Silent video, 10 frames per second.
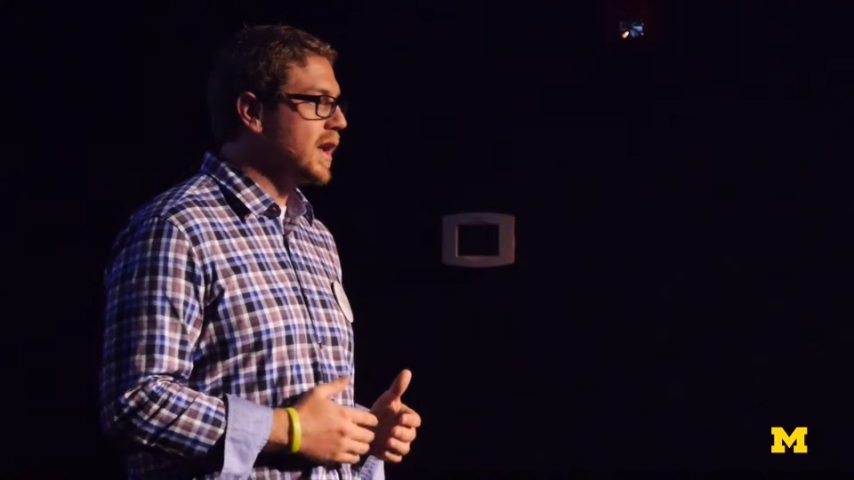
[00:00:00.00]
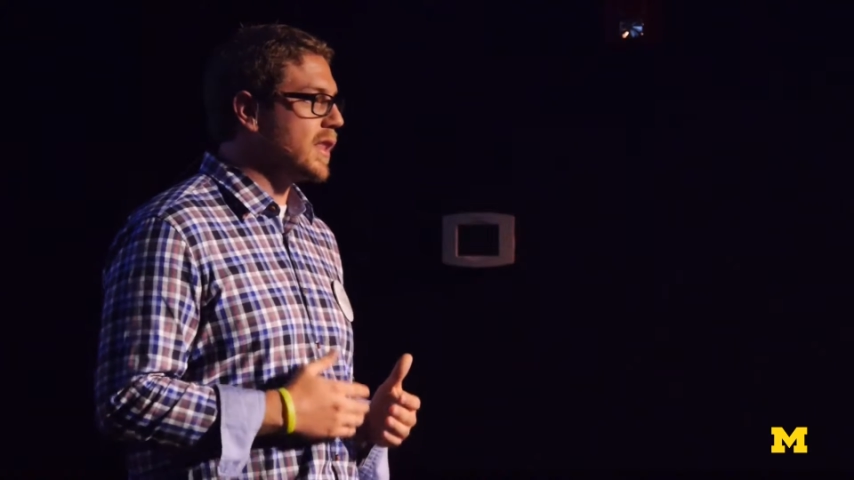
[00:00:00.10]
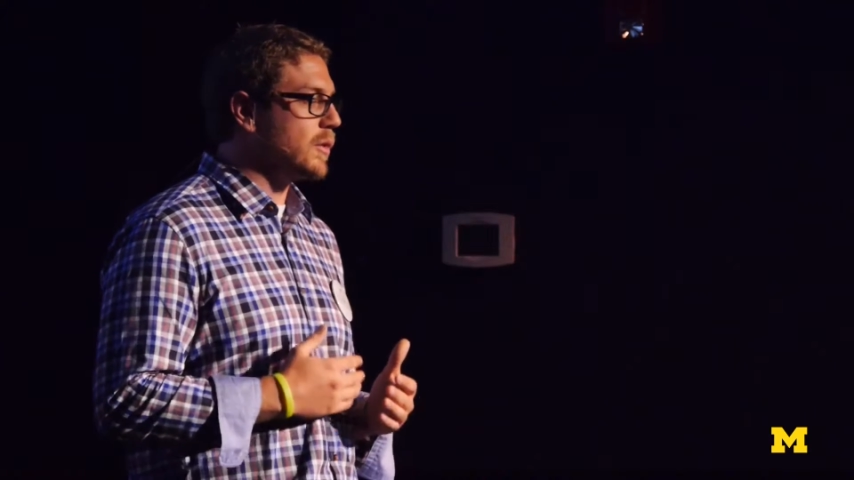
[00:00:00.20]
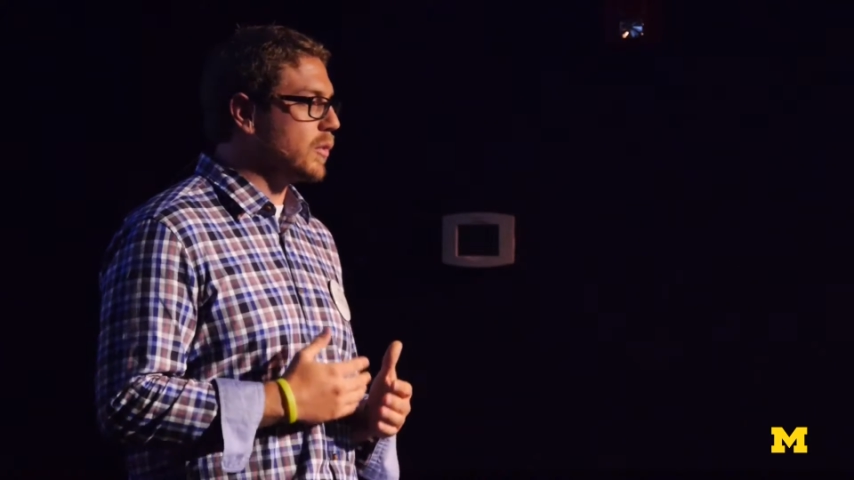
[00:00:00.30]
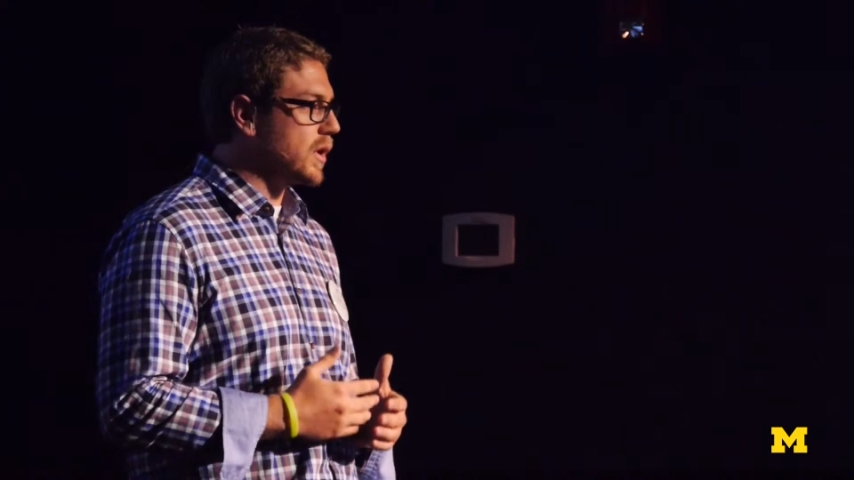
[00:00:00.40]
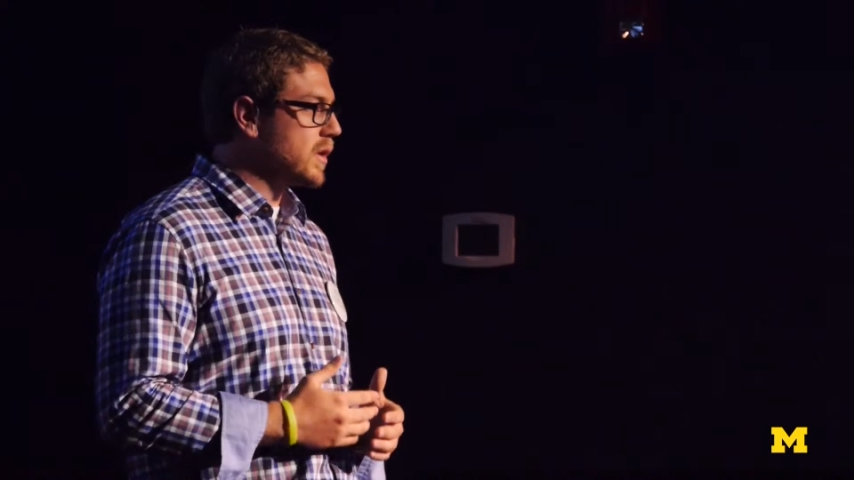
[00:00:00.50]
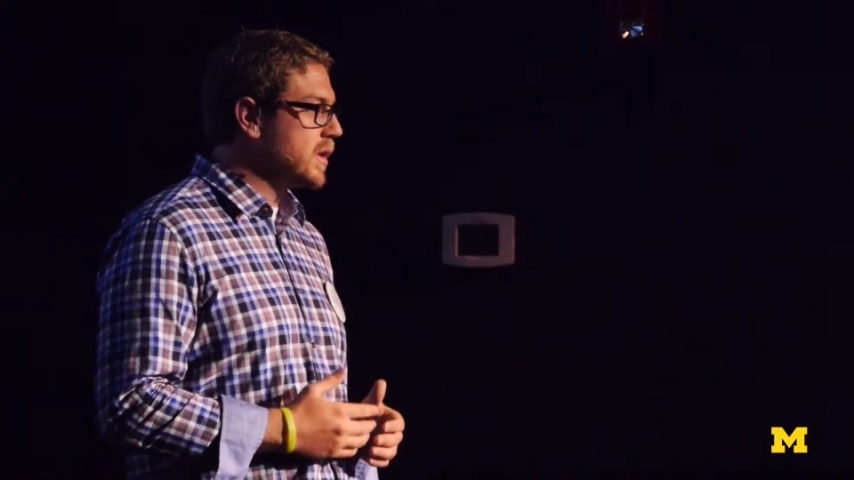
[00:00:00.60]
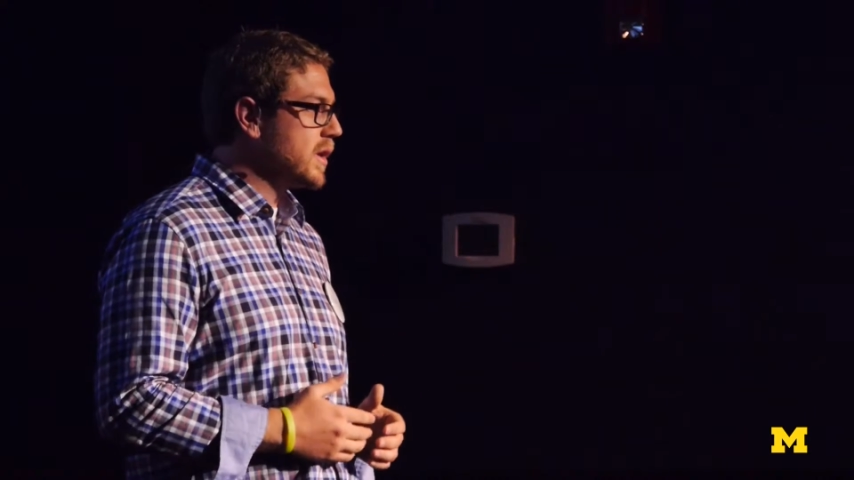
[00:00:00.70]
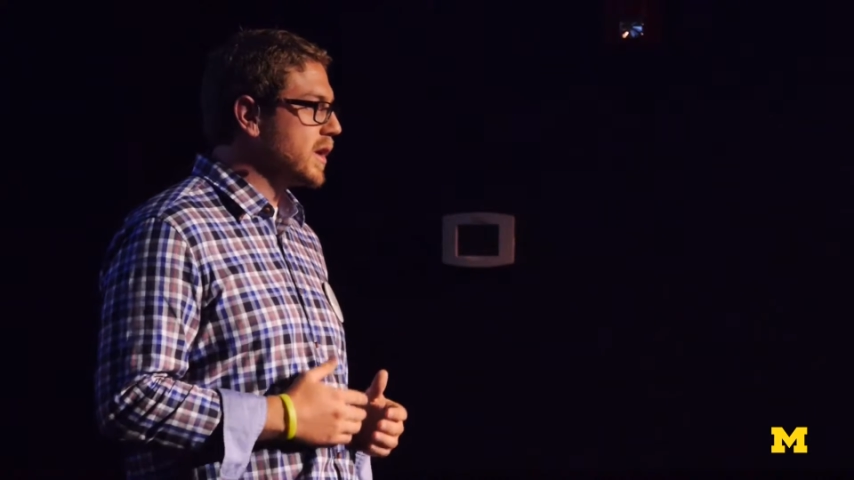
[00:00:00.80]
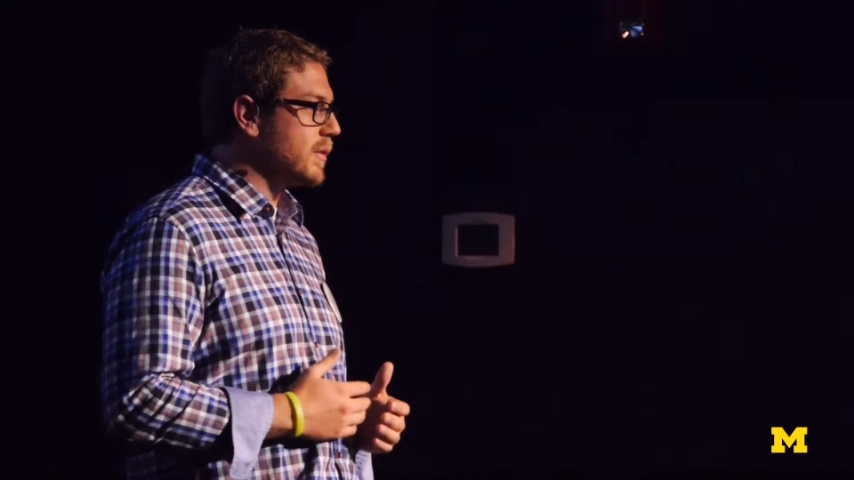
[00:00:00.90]
and the world
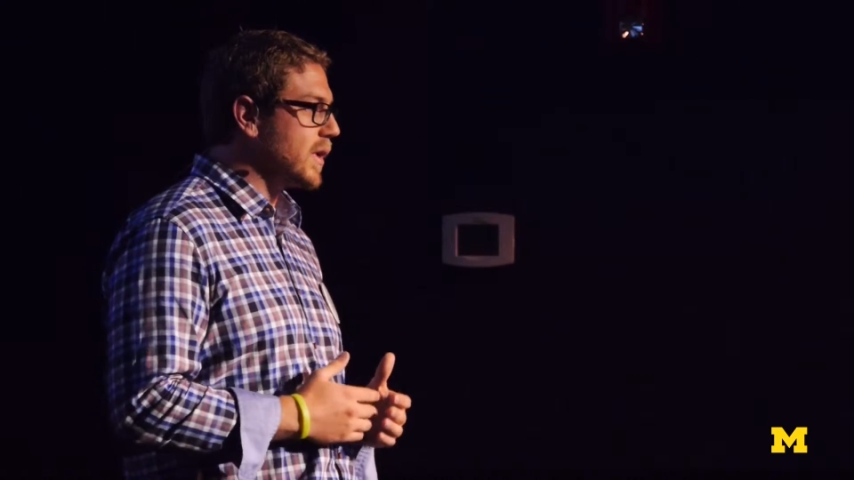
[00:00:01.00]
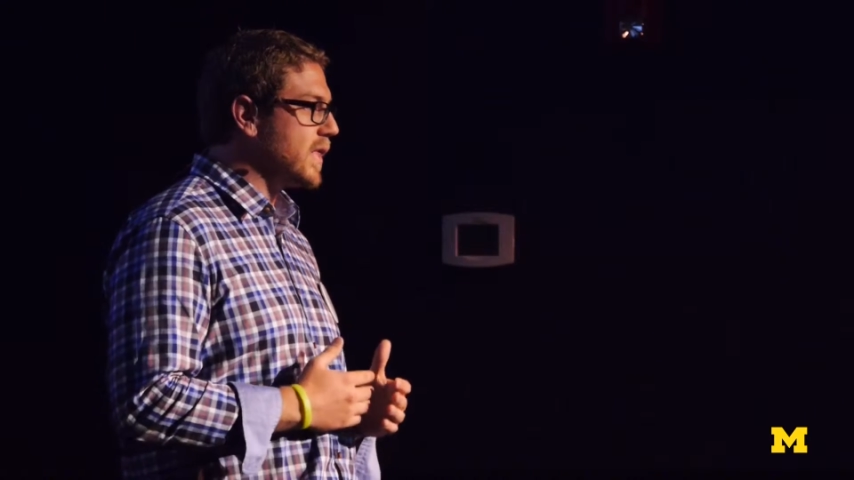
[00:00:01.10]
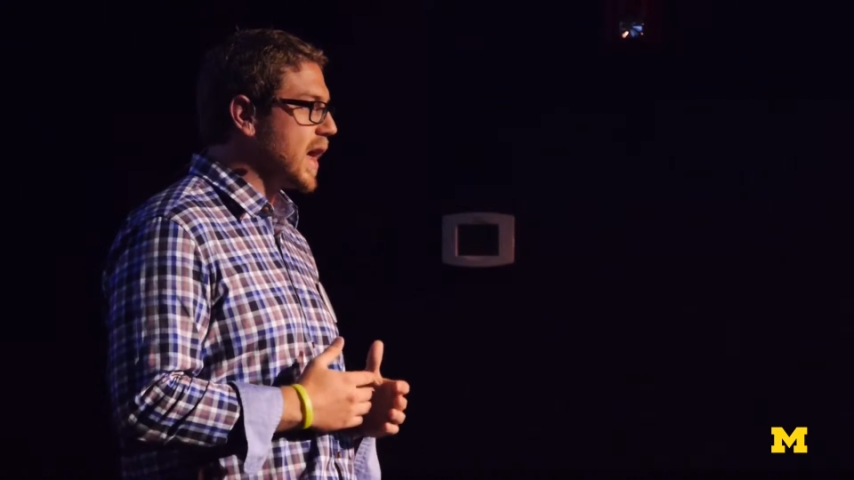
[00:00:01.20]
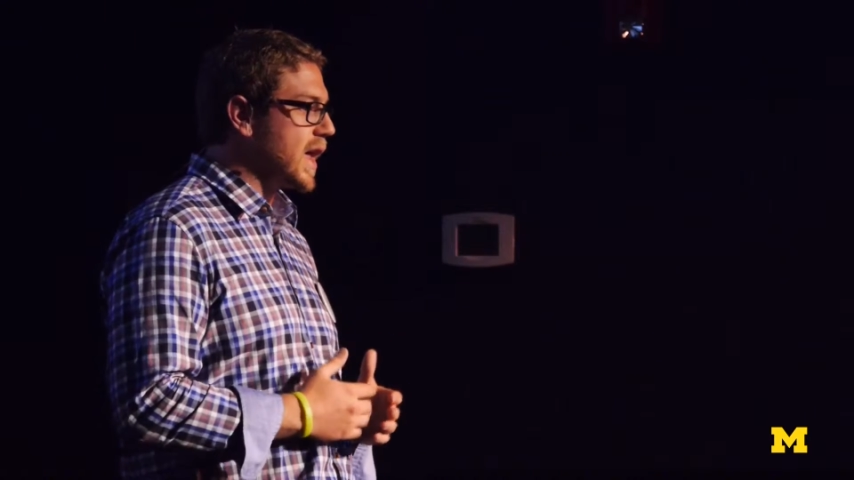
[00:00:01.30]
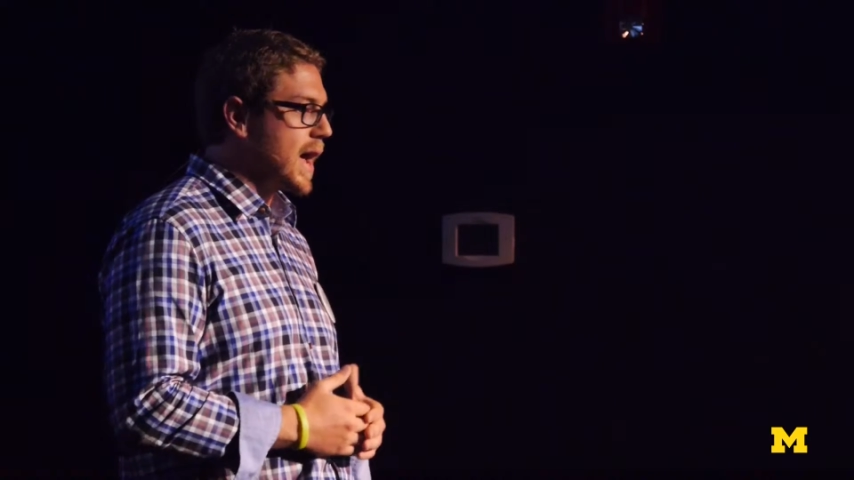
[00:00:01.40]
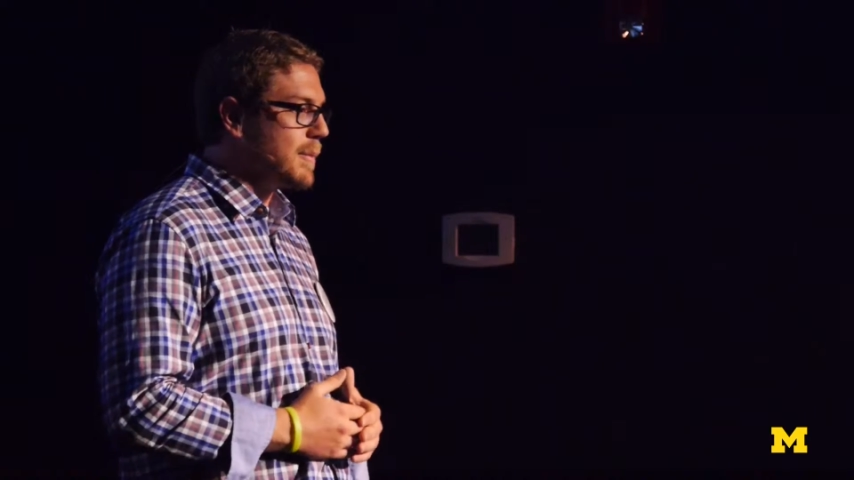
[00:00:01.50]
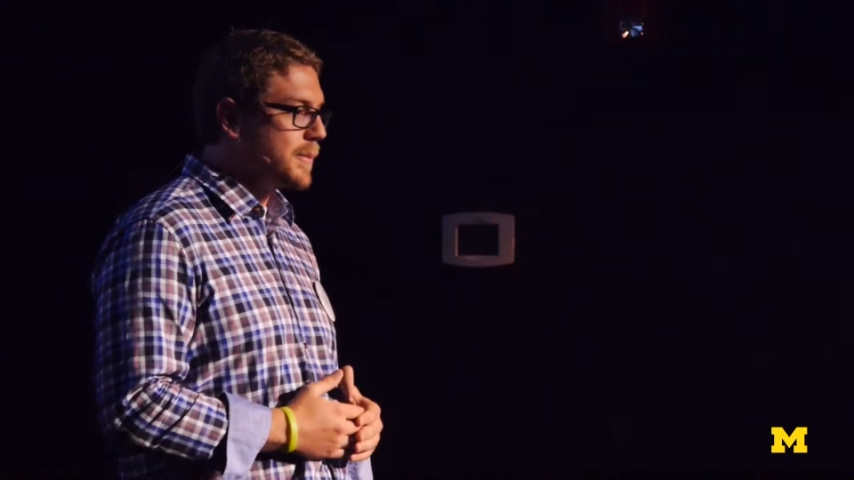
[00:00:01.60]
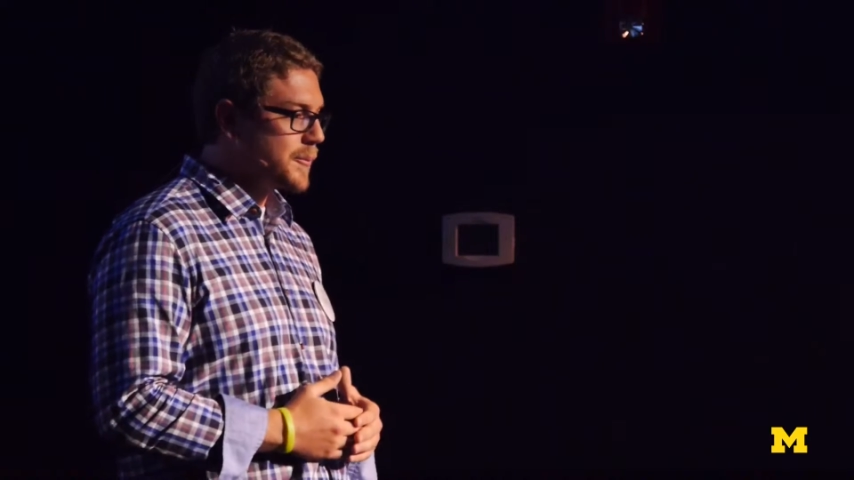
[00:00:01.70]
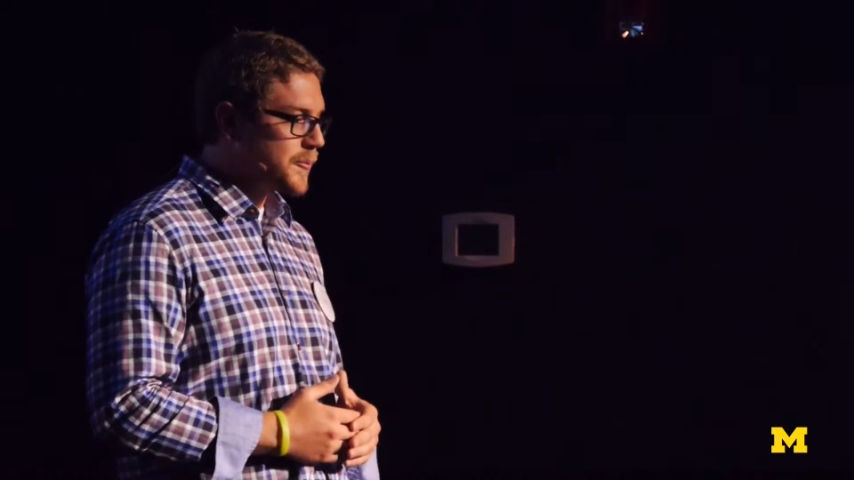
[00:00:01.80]
can run that app.